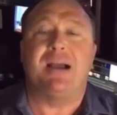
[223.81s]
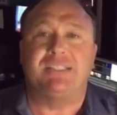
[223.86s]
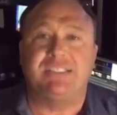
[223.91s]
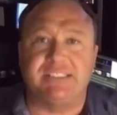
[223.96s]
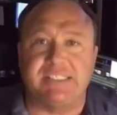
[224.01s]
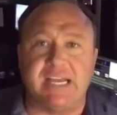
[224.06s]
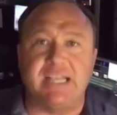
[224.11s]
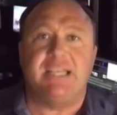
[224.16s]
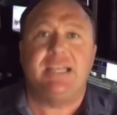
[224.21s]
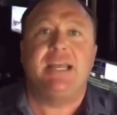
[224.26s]

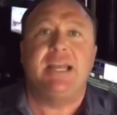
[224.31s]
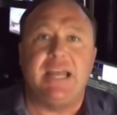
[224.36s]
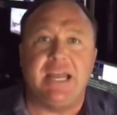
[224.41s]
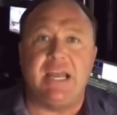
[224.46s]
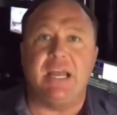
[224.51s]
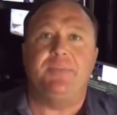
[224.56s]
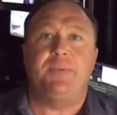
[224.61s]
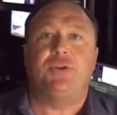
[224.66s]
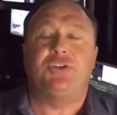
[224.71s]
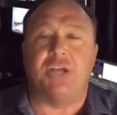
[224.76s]
sending
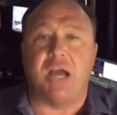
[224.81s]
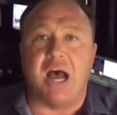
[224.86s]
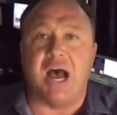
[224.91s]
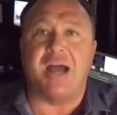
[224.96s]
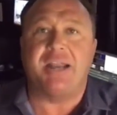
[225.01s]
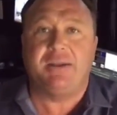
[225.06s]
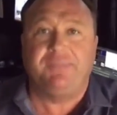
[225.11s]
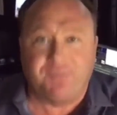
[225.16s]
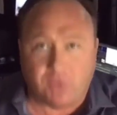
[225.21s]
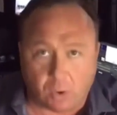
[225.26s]
in the
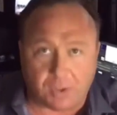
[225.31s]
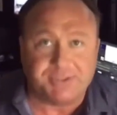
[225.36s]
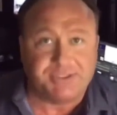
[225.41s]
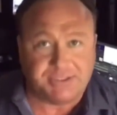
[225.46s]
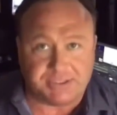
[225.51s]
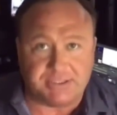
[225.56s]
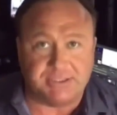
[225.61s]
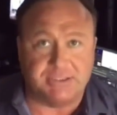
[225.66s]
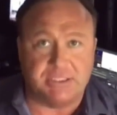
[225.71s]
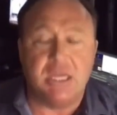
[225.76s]
jihadi
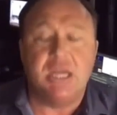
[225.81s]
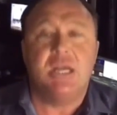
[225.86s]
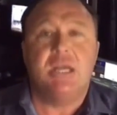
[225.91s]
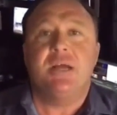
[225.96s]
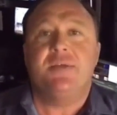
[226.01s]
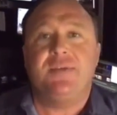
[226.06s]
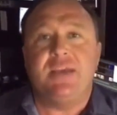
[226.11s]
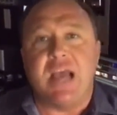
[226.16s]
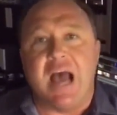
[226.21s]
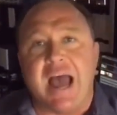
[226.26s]
forces,
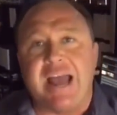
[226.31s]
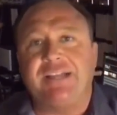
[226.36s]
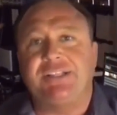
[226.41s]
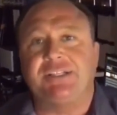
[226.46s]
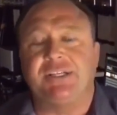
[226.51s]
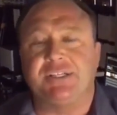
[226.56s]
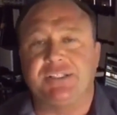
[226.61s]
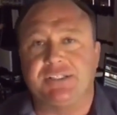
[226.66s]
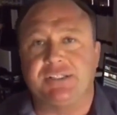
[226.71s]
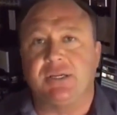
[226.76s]
the
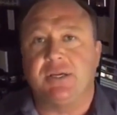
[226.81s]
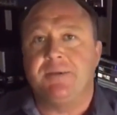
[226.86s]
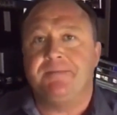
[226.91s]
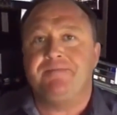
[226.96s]
ISIS,